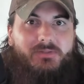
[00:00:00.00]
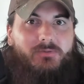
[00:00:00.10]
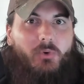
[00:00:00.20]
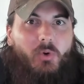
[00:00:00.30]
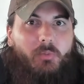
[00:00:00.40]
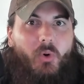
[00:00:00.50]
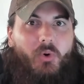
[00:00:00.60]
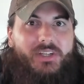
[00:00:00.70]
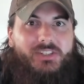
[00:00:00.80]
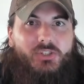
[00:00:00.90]

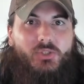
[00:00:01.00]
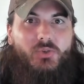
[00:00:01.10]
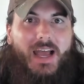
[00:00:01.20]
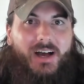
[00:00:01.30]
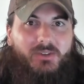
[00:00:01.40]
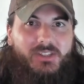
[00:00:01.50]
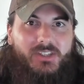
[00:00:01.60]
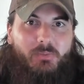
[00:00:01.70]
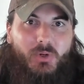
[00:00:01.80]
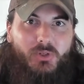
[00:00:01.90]
4.2
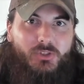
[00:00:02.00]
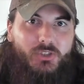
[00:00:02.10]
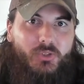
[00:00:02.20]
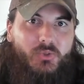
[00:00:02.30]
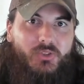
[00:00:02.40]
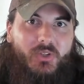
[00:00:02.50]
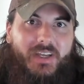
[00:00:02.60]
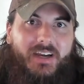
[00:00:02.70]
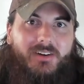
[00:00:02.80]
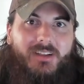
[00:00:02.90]
ounces per shoe, so
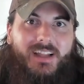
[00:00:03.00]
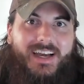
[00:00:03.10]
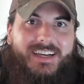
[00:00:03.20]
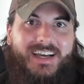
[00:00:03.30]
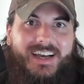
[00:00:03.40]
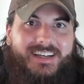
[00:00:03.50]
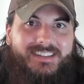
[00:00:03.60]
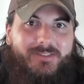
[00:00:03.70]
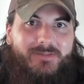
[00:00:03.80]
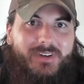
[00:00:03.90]
they are light
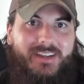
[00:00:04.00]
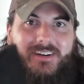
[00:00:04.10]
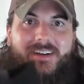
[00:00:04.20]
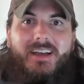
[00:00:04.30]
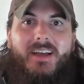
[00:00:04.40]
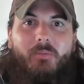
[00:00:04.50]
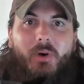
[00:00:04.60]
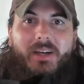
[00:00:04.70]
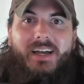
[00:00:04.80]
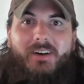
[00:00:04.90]
as a feather.
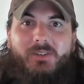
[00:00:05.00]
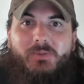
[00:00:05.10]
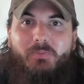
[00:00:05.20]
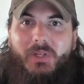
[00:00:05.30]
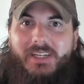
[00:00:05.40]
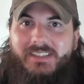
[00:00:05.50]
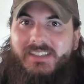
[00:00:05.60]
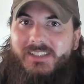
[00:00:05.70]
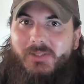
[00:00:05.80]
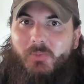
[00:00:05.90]
But I was
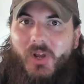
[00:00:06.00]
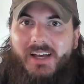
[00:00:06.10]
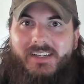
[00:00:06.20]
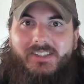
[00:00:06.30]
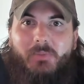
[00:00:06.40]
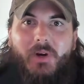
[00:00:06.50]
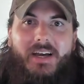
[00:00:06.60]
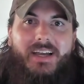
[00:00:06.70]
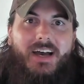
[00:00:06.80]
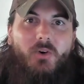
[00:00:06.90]
pleasantly surprised
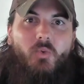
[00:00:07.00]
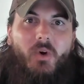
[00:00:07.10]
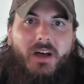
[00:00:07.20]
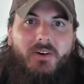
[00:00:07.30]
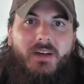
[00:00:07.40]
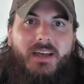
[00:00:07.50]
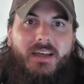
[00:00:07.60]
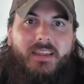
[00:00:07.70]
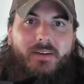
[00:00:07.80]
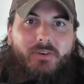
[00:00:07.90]
by how well
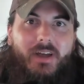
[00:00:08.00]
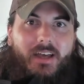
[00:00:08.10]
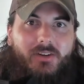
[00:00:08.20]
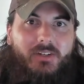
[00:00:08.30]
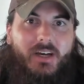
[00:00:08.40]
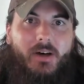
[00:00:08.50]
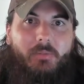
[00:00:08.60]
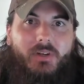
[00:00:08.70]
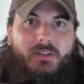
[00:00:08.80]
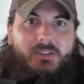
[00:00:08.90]
they've held
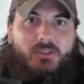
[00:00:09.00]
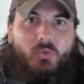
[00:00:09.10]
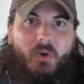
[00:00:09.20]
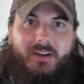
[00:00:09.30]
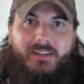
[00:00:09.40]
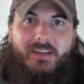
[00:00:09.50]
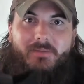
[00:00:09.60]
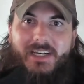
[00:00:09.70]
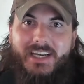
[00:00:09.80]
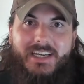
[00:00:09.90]
up just wearing
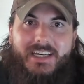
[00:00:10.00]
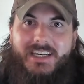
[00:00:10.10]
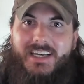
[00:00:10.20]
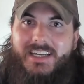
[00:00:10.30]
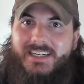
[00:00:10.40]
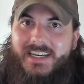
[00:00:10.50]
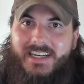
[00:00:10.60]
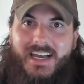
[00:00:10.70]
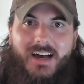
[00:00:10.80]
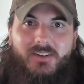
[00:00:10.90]
them day in and
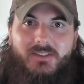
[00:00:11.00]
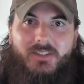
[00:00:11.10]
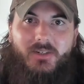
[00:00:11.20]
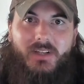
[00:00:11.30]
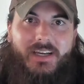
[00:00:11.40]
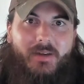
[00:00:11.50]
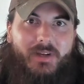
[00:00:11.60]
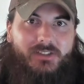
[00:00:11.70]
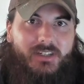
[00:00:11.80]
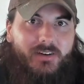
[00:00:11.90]
day out. So, like I
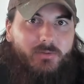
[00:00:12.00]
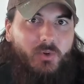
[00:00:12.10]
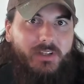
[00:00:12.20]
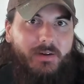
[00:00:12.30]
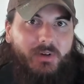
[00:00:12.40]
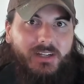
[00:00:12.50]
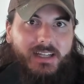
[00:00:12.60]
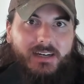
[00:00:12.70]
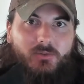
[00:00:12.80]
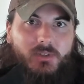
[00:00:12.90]
mentioned, I've worn them on a
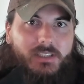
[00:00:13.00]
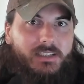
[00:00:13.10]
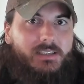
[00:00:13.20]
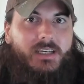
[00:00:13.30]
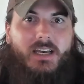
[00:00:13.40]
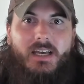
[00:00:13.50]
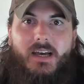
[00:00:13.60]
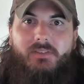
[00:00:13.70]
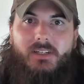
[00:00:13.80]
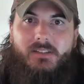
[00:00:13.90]
lot of runs,
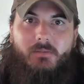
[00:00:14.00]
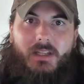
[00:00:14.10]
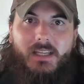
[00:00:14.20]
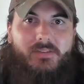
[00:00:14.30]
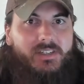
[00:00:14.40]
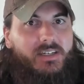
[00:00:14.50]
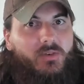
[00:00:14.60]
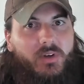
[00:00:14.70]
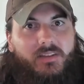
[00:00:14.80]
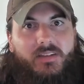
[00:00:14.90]
I've done some
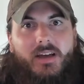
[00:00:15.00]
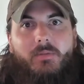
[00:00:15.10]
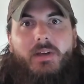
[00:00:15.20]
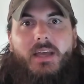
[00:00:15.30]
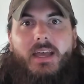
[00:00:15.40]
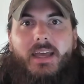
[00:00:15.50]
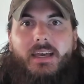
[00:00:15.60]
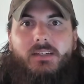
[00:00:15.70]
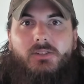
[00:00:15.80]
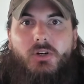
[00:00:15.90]
lifting with them,
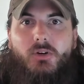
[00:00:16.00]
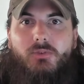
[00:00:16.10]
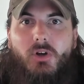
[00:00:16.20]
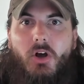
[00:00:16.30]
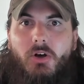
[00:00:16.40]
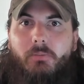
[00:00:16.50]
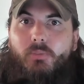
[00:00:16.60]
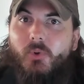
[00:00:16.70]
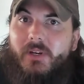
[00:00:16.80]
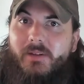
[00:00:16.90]
and overall,
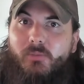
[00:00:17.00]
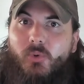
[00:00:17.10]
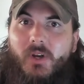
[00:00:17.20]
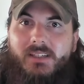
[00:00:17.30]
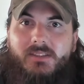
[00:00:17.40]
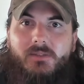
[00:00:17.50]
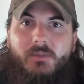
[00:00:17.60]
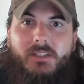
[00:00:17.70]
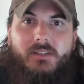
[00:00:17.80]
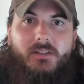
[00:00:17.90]
pretty impressed
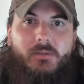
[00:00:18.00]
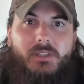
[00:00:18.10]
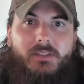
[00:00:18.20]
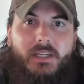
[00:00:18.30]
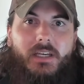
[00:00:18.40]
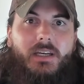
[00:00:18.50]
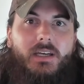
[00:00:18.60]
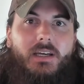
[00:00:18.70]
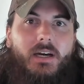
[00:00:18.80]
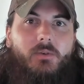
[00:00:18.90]
with the durability.
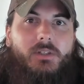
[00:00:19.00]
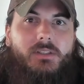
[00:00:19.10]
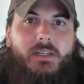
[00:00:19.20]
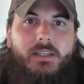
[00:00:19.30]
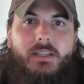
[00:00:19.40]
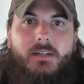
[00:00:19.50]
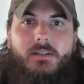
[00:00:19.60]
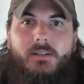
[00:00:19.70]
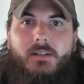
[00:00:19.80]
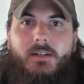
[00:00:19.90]
I will say
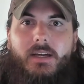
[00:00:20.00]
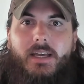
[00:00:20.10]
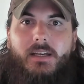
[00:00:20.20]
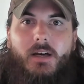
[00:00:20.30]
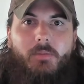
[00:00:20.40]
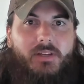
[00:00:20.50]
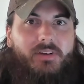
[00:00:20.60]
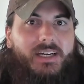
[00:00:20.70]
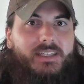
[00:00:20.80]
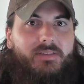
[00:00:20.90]
there are a couple of
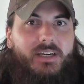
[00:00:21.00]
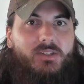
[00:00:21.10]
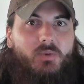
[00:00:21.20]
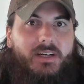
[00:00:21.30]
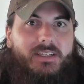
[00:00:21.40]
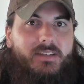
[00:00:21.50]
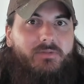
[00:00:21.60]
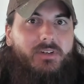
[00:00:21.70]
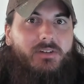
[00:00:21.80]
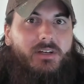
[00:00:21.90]
activities where I
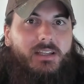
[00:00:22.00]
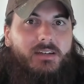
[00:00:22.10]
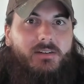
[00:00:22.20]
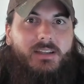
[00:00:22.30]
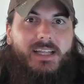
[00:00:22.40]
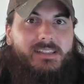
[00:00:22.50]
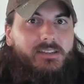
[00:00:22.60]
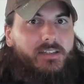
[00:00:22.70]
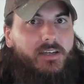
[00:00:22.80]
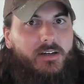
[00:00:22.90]
did feel a little less
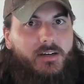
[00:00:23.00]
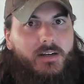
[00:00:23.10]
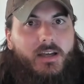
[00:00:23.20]
secure,